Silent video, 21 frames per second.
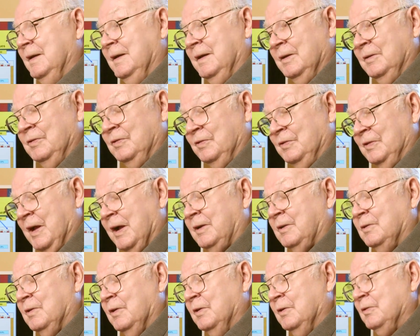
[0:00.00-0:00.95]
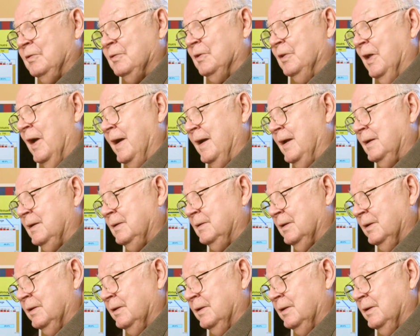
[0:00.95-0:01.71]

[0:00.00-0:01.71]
in sectors like